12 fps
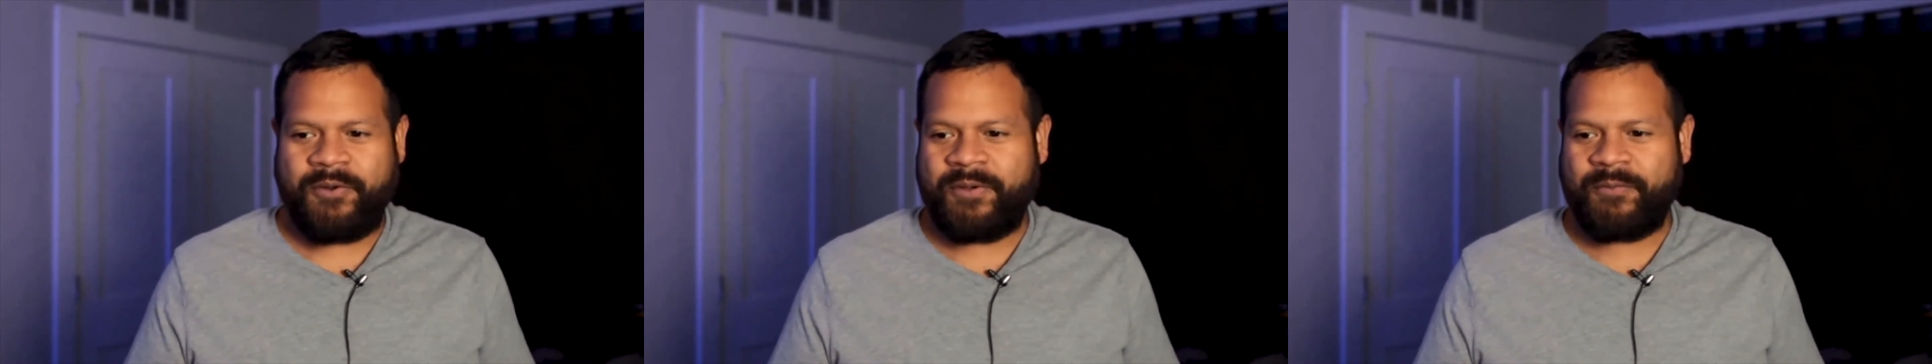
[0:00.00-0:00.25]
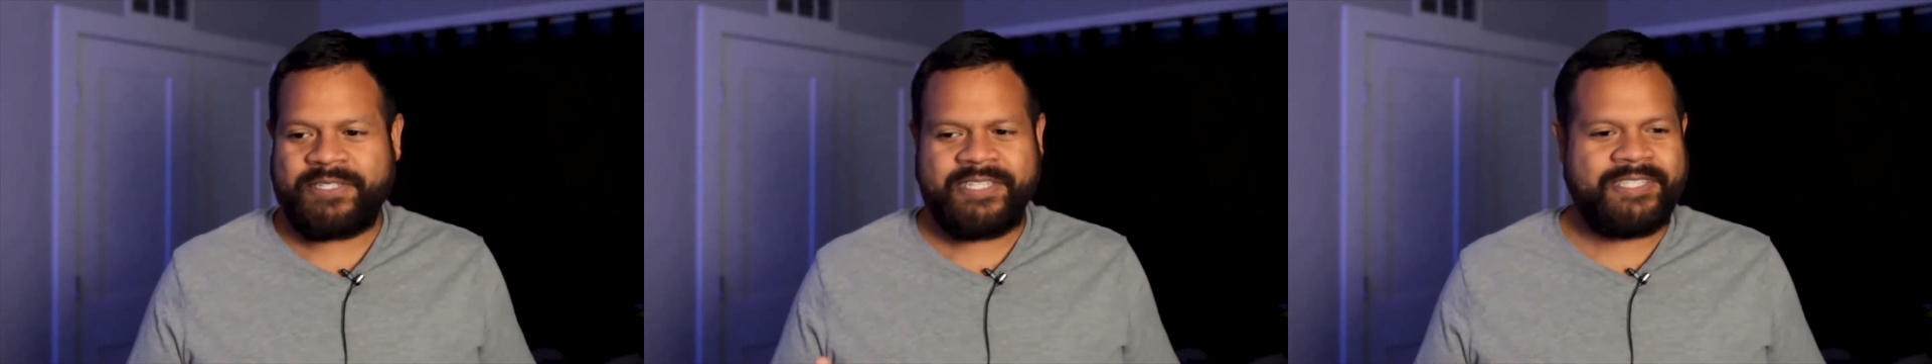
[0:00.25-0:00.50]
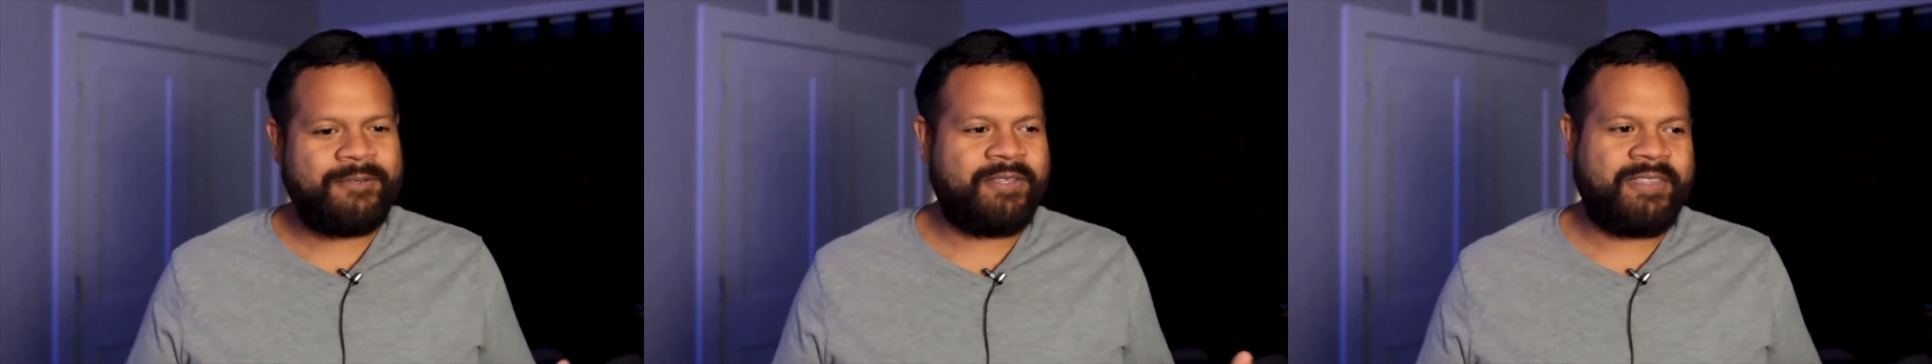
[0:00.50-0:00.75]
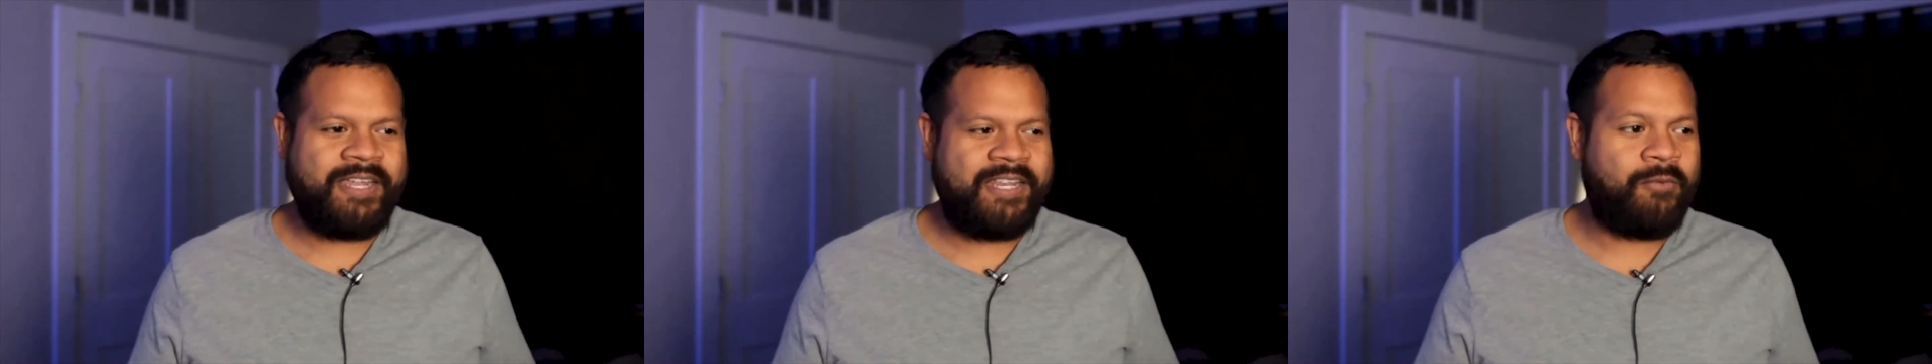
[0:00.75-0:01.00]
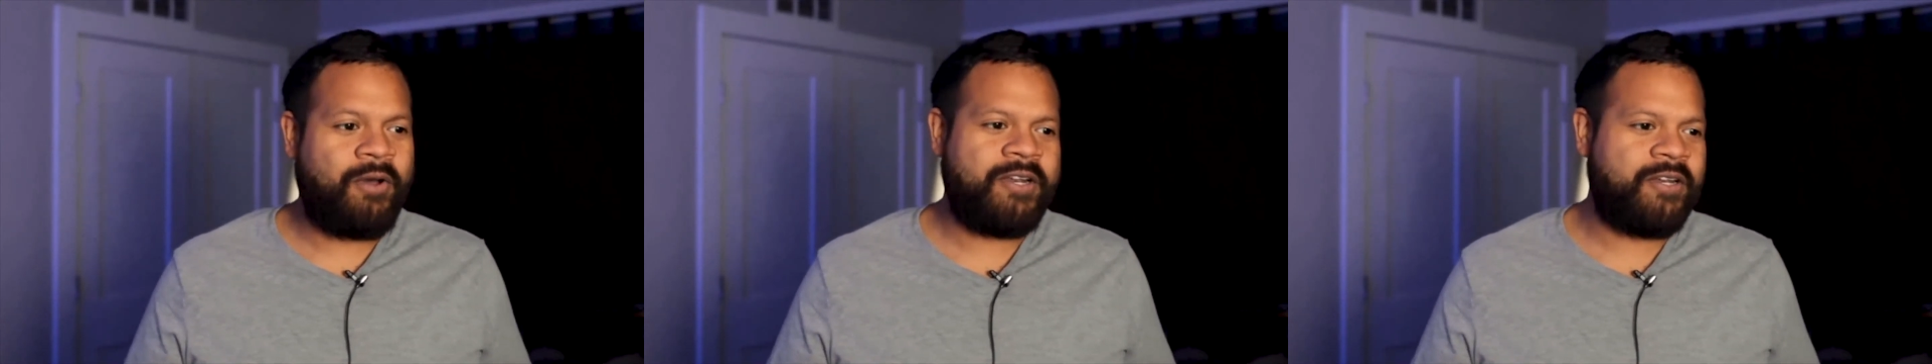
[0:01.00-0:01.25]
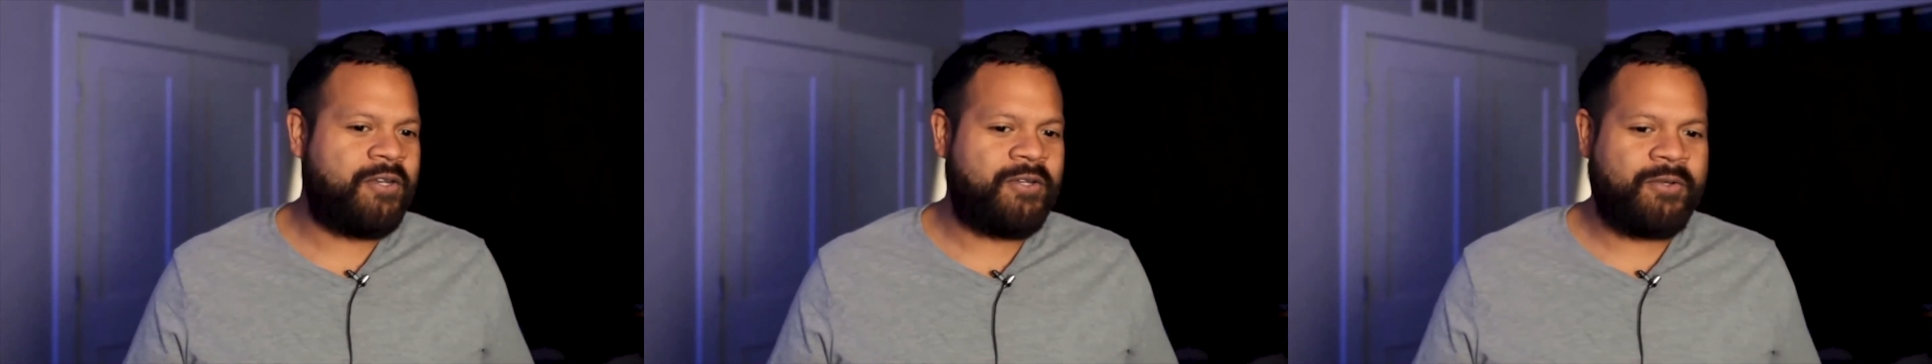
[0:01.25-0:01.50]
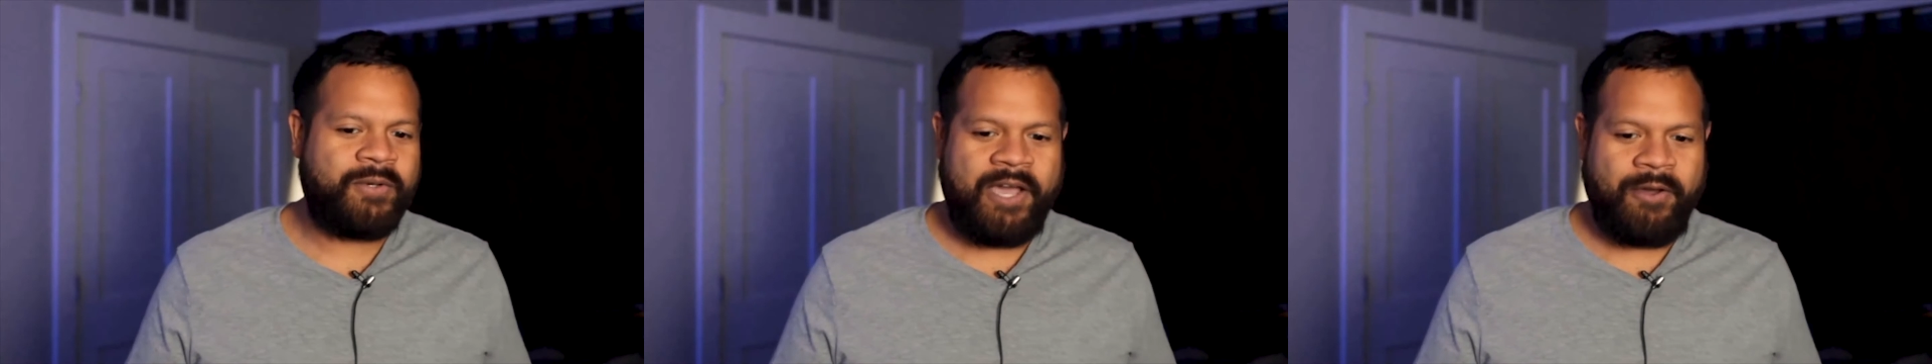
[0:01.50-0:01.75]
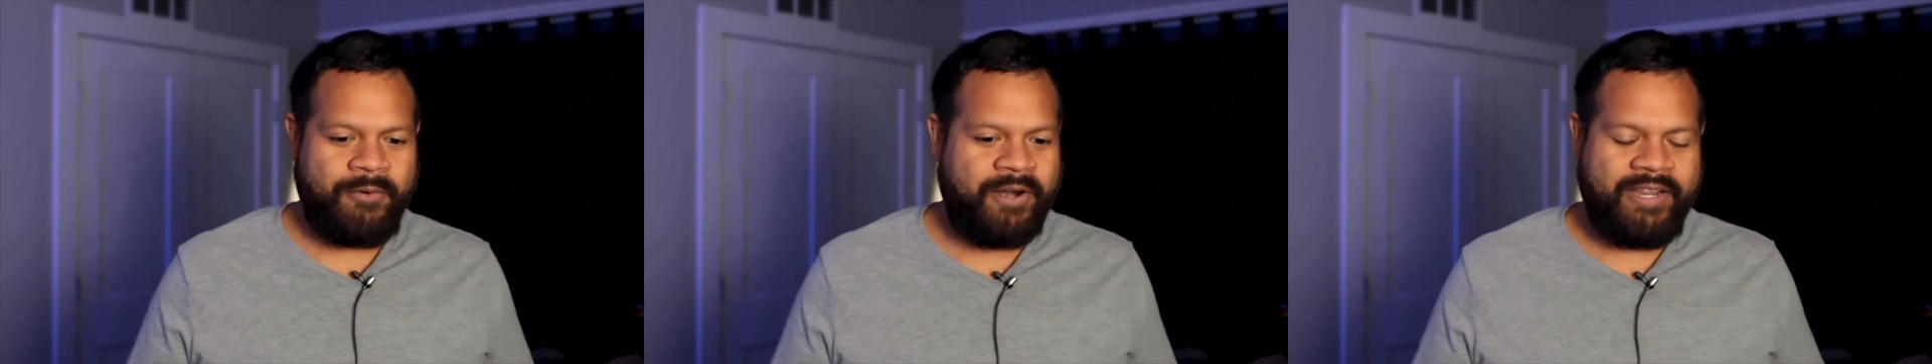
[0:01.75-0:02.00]
it wasn't something that he wanted to do
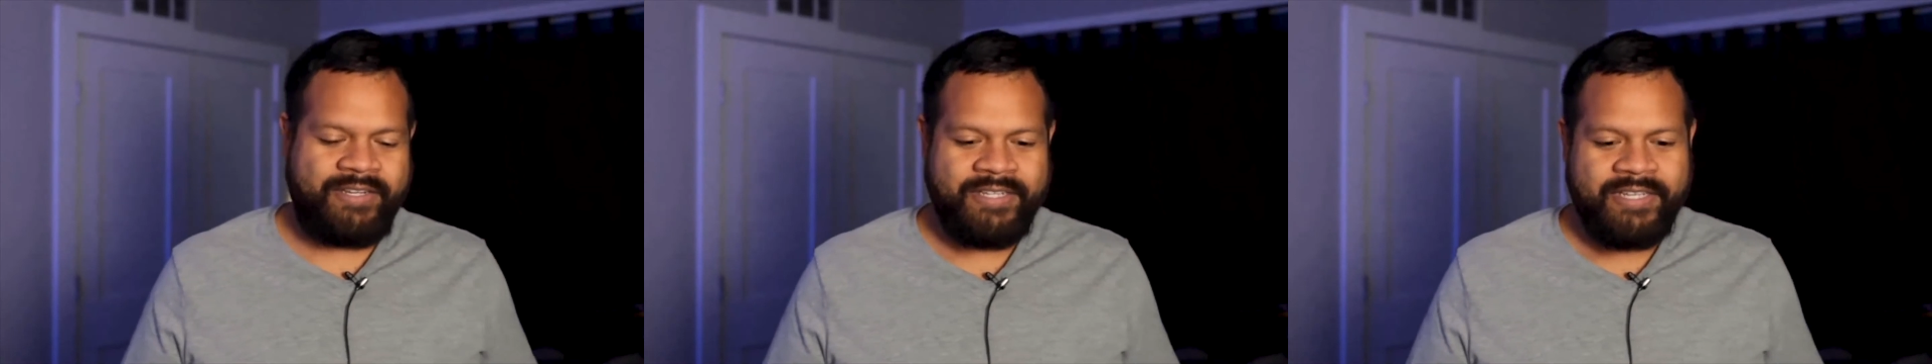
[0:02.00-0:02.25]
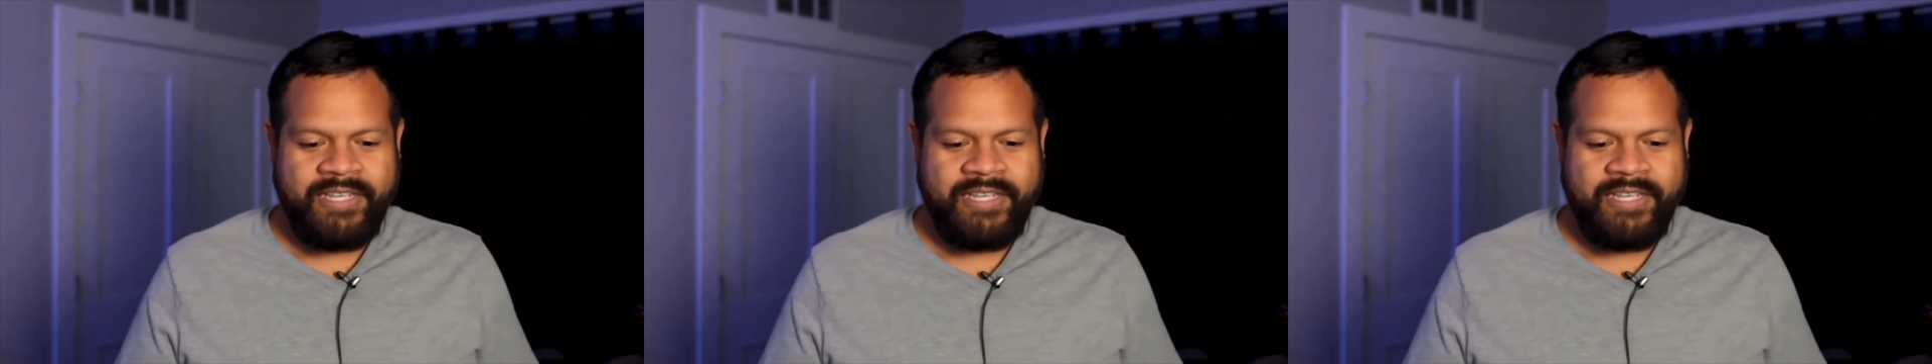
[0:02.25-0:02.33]
outright,